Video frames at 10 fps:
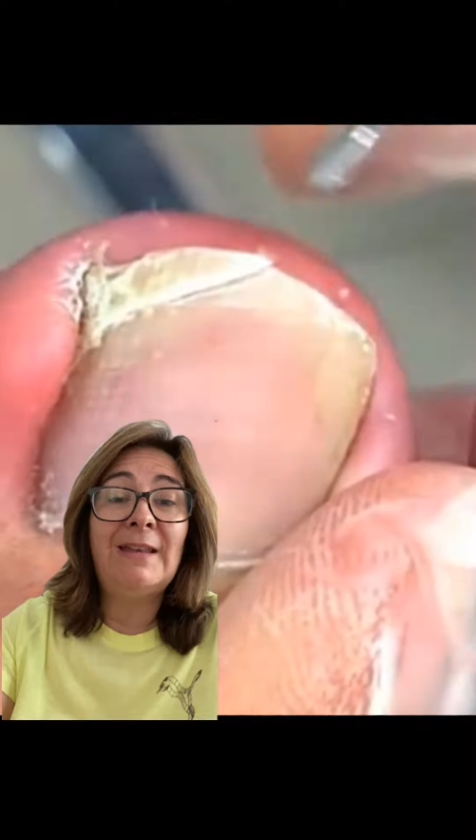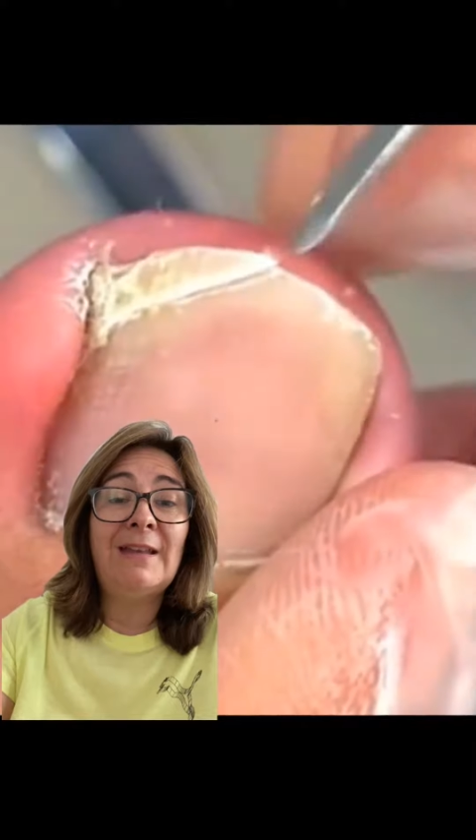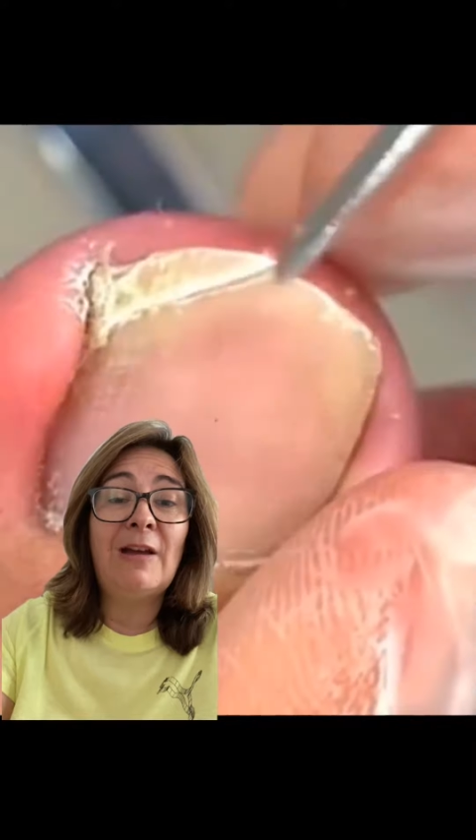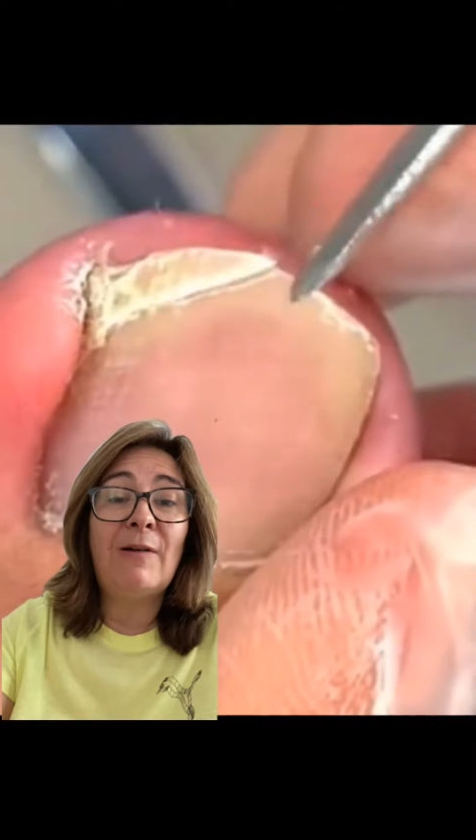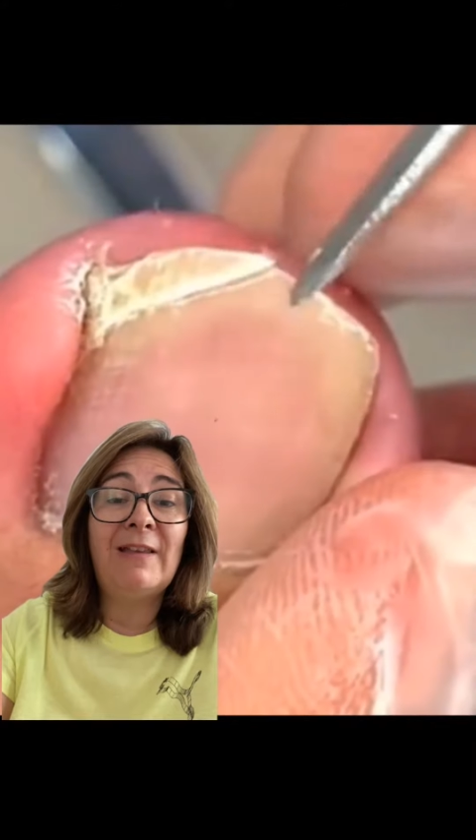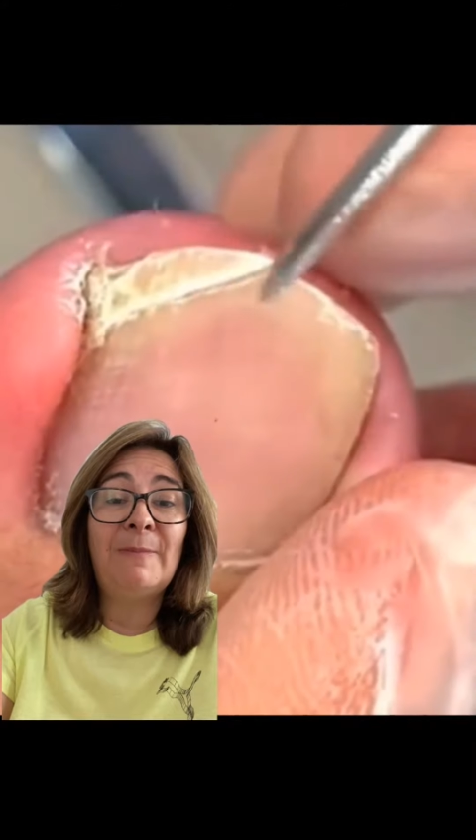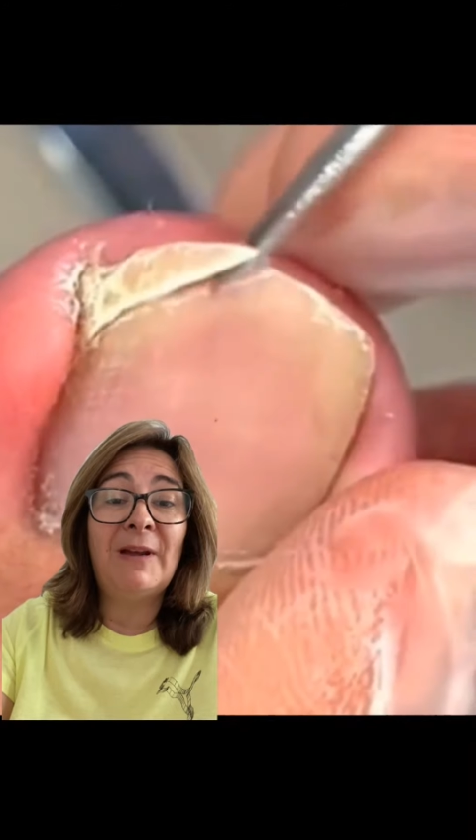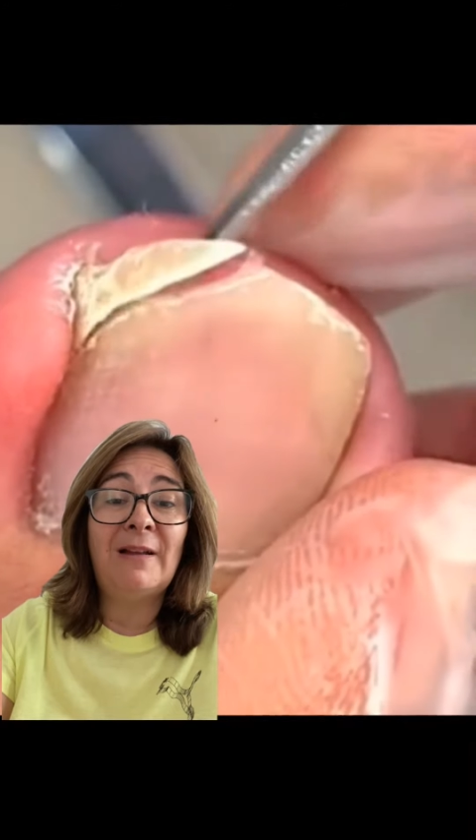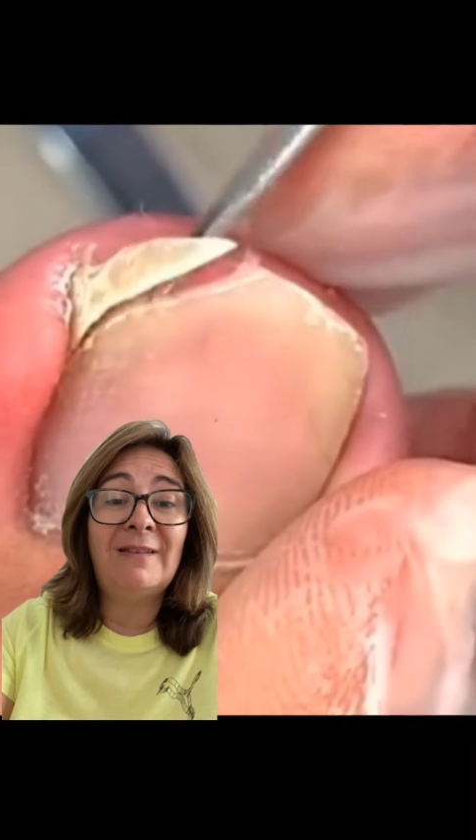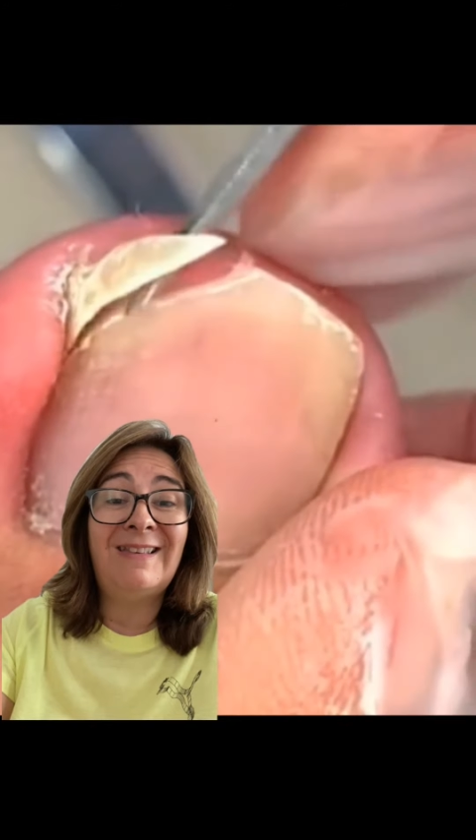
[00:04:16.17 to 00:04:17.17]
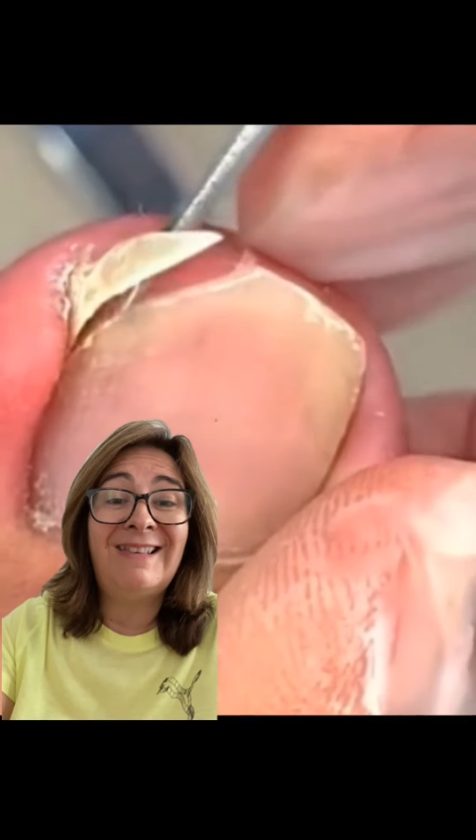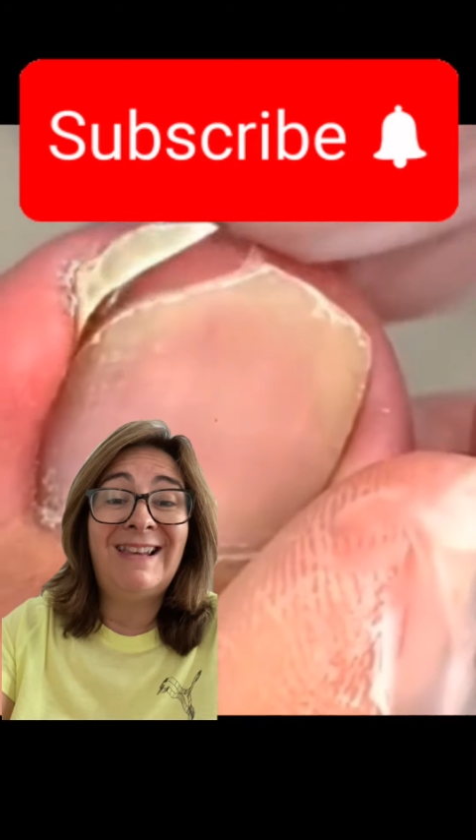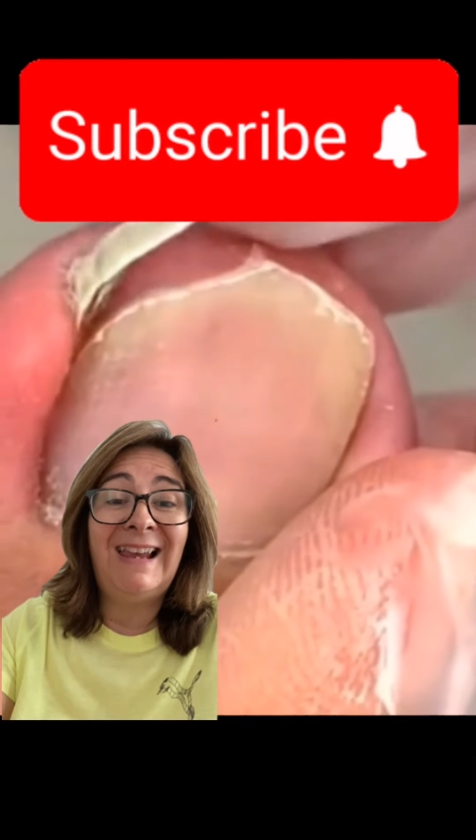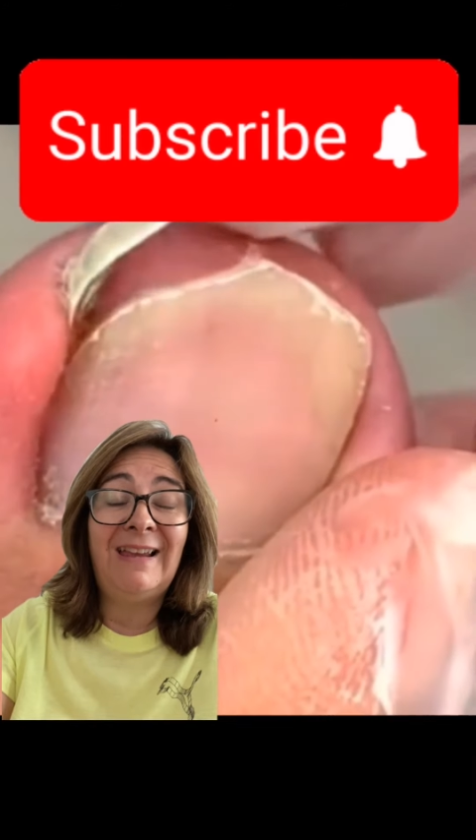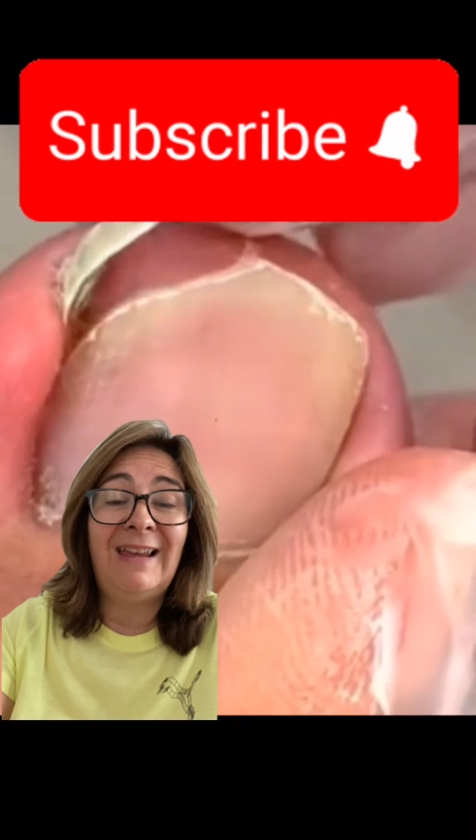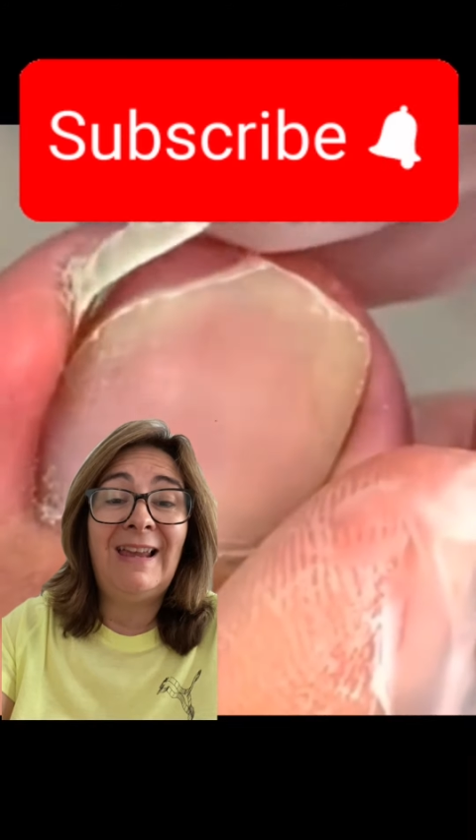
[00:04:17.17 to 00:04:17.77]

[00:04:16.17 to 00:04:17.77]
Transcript: the nail has begun to sink